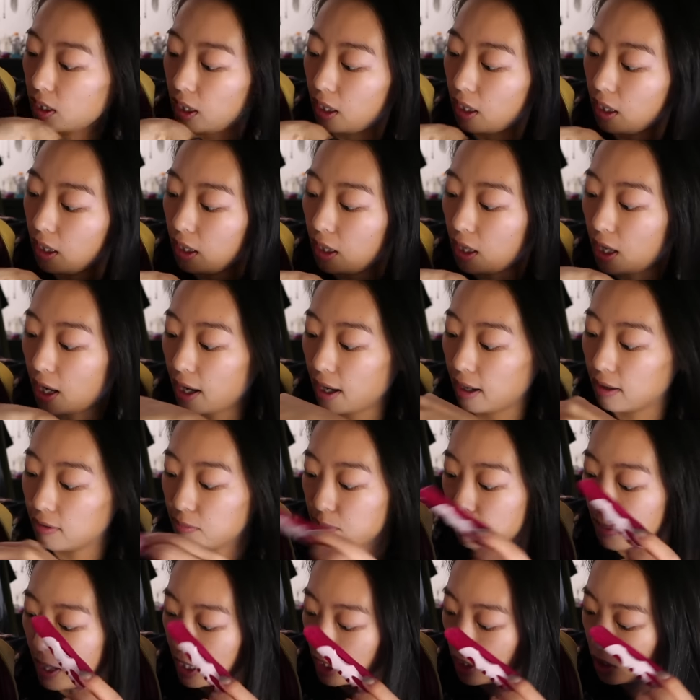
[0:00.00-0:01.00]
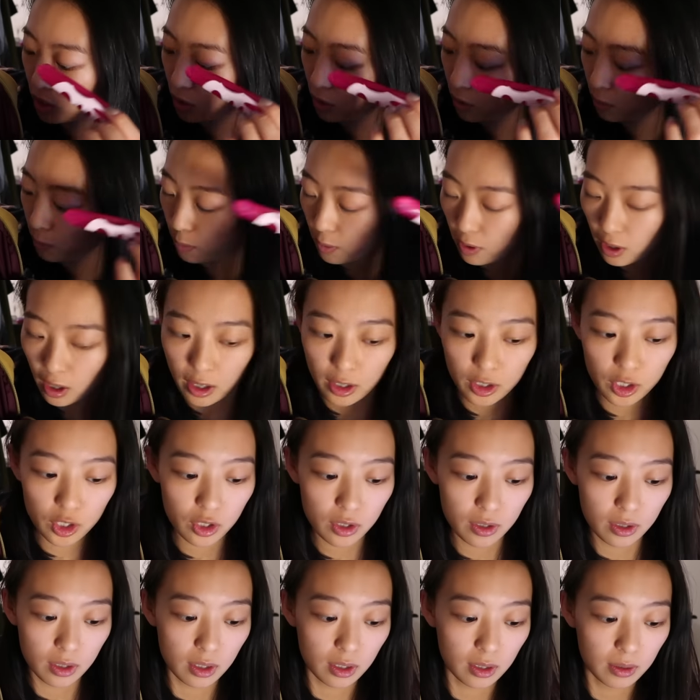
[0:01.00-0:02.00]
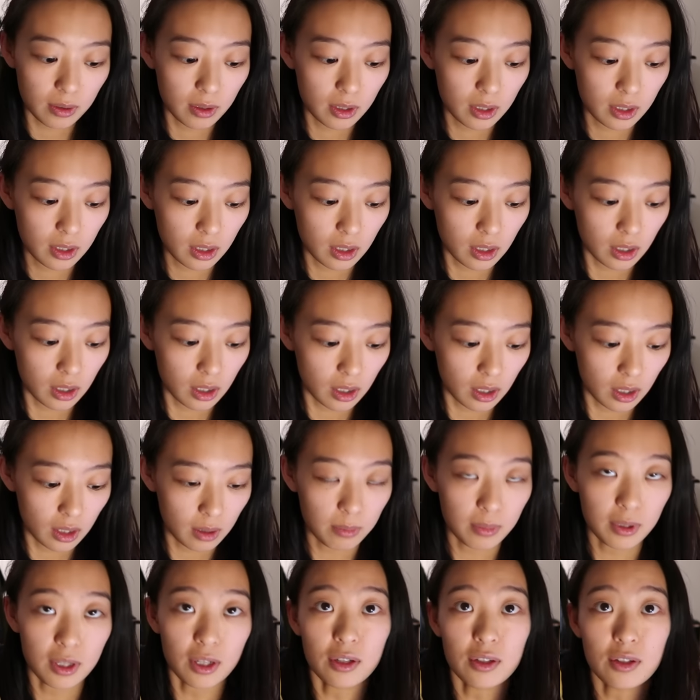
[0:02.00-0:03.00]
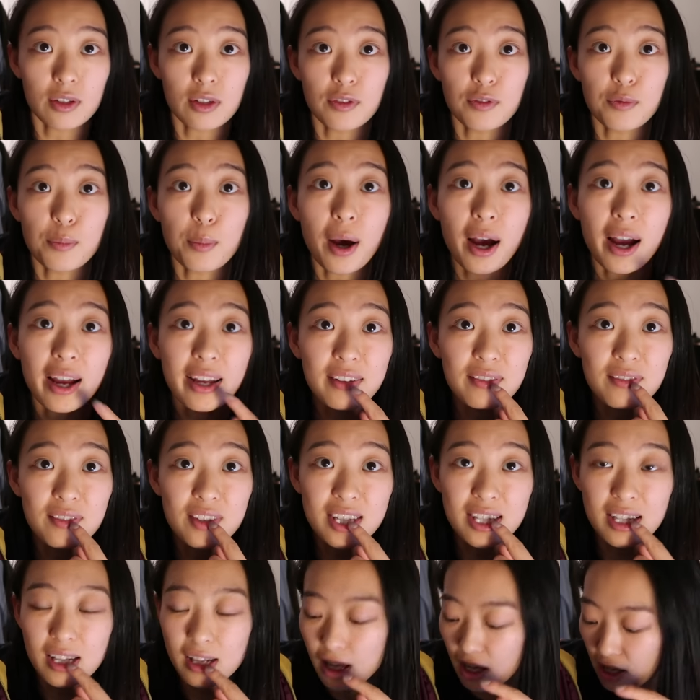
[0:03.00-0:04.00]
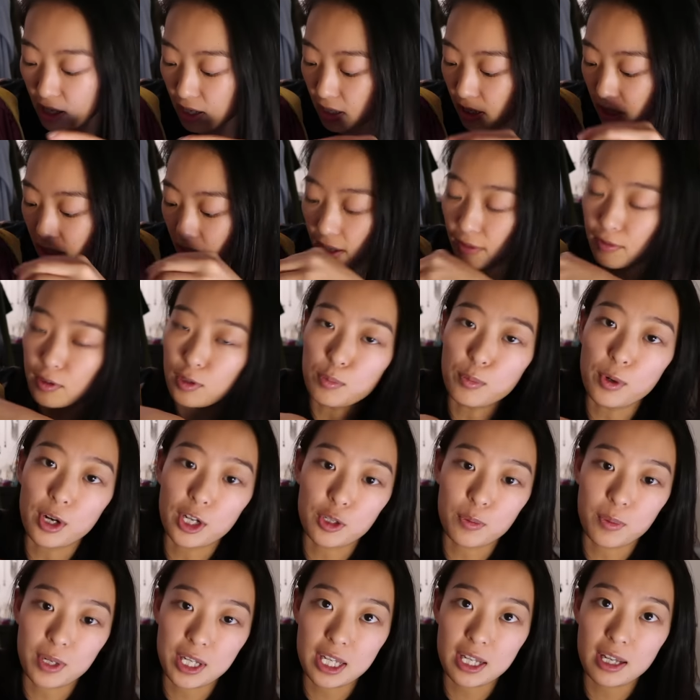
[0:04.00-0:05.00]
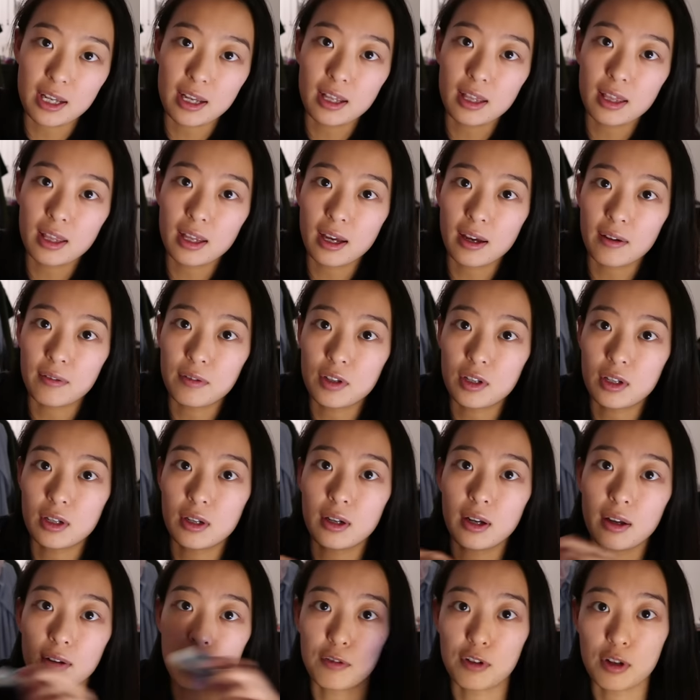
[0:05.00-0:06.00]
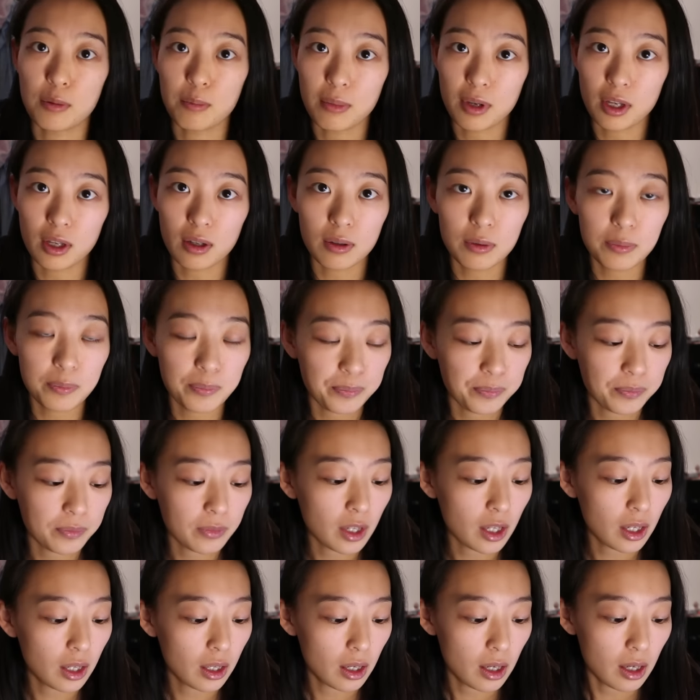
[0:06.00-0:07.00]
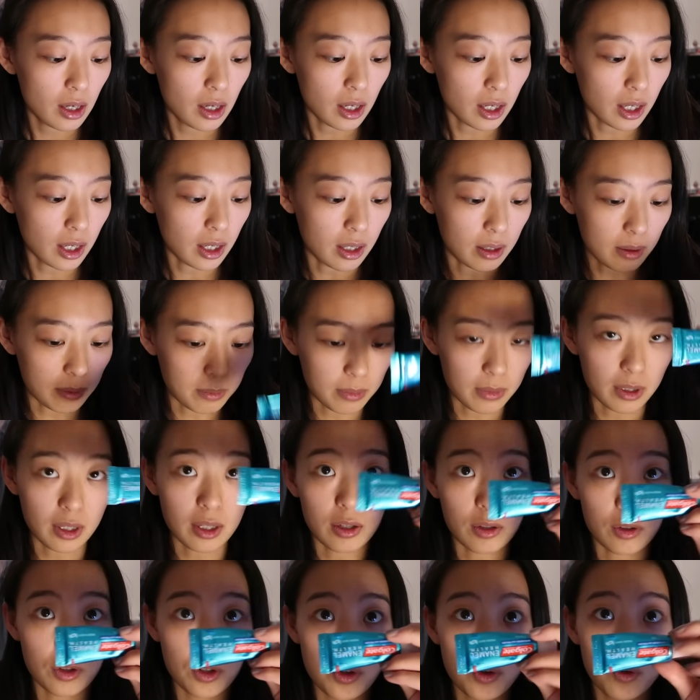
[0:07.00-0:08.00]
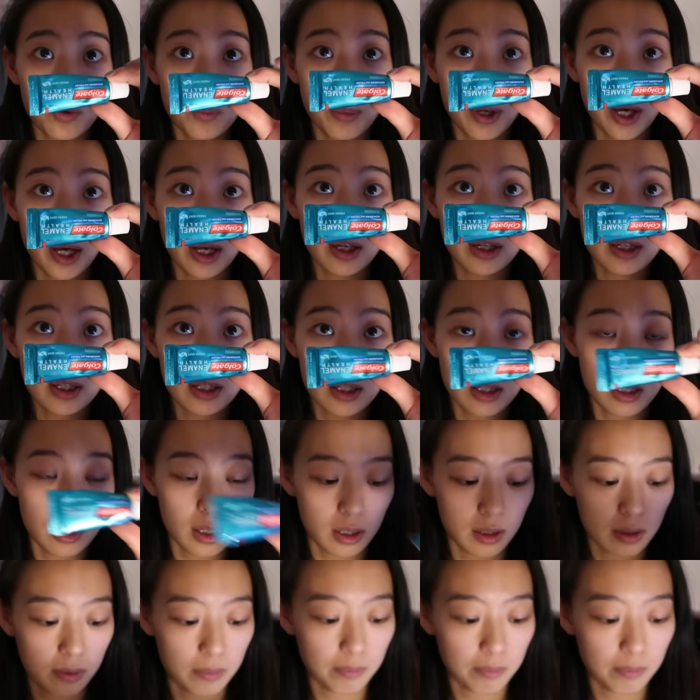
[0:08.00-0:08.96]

And I have my toothbrush because of my Invisalign. I have to brush my teeth after every meal. A little toothpaste.